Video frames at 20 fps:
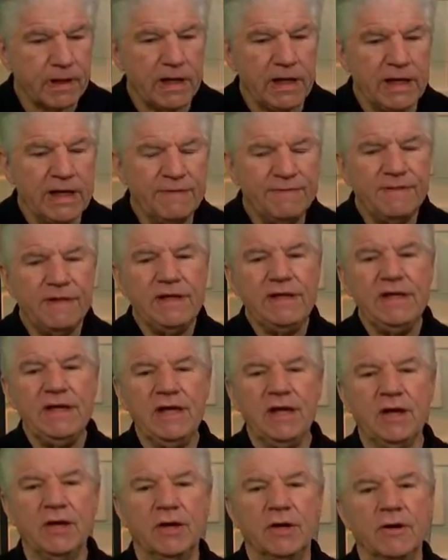in the
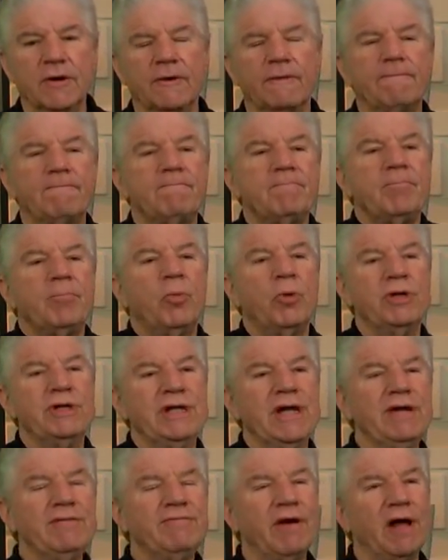year, boy,
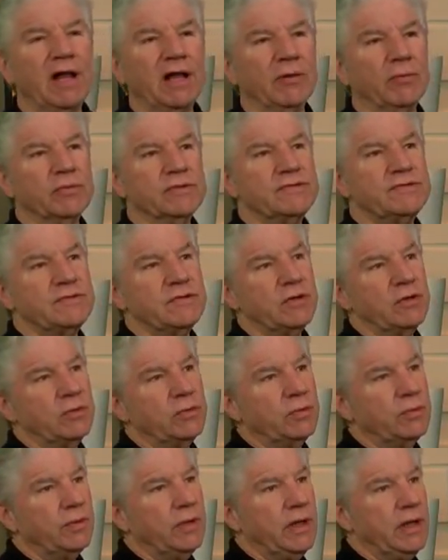Dave Holland was
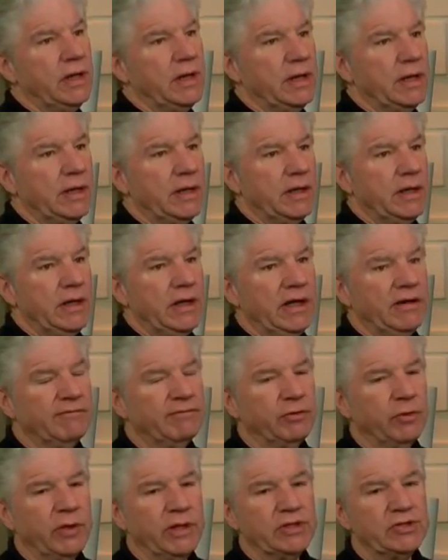so
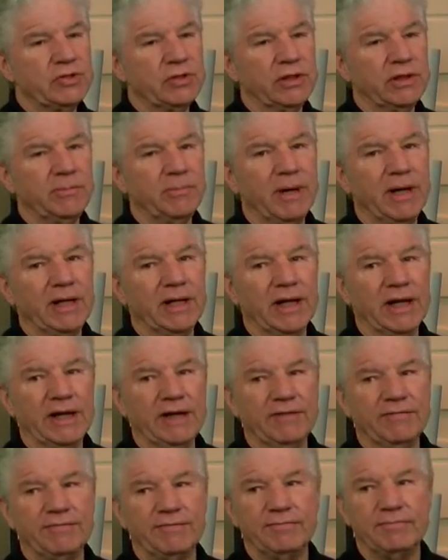influential in my
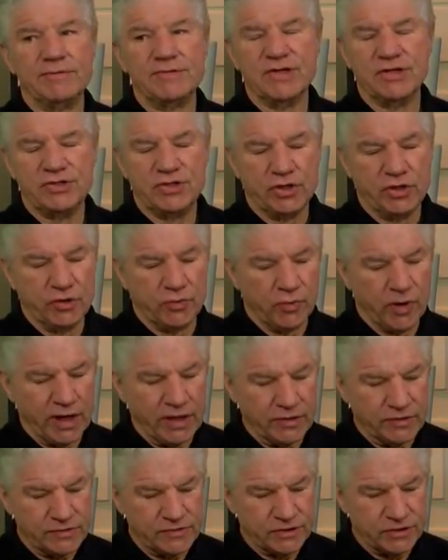life. Such a good
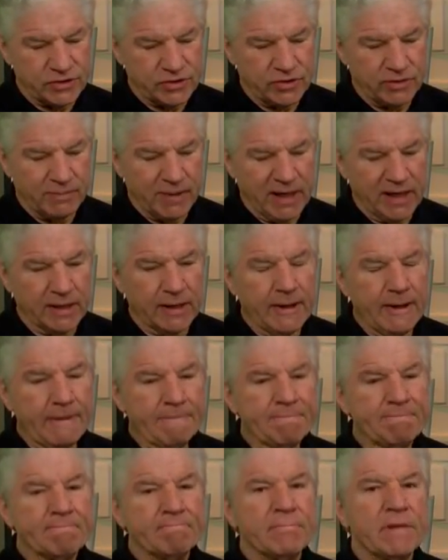writer, such a good man.
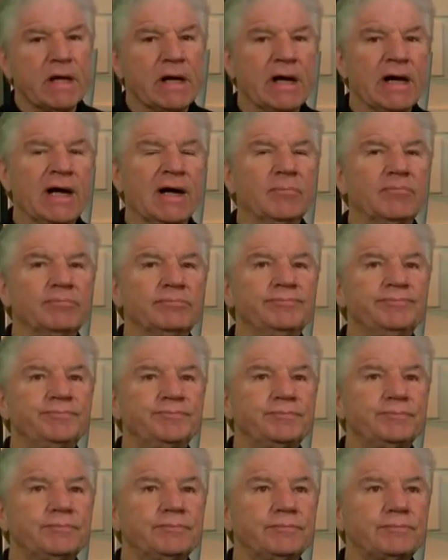Um,
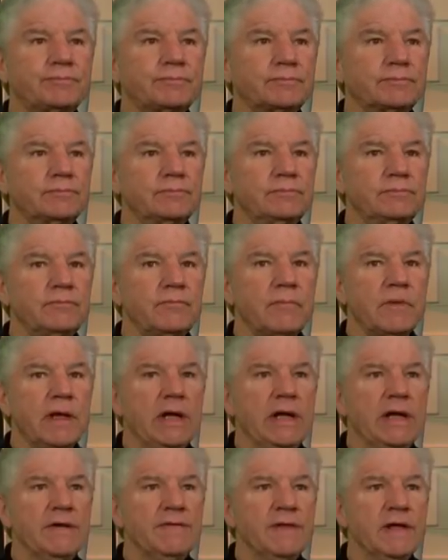
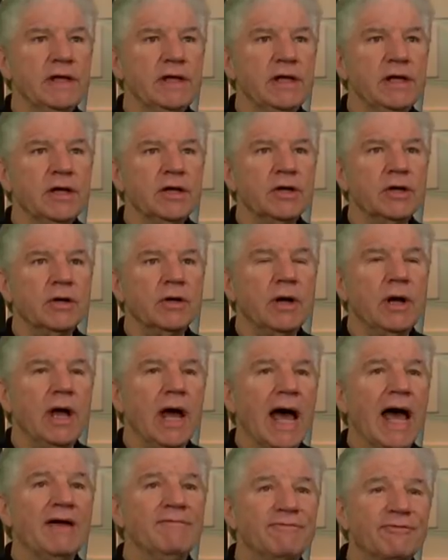In the year,
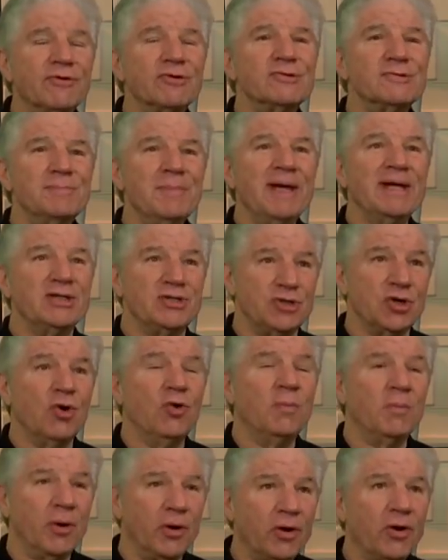I first met
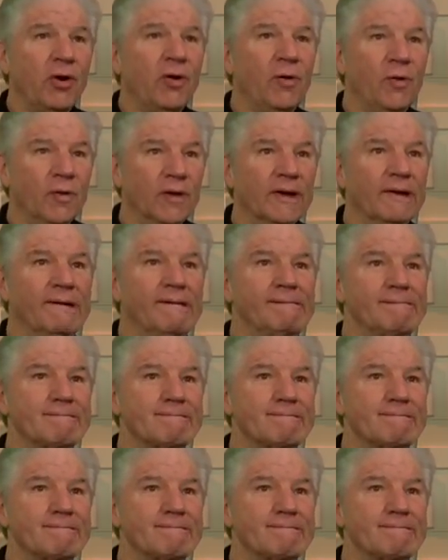Joe Mercola,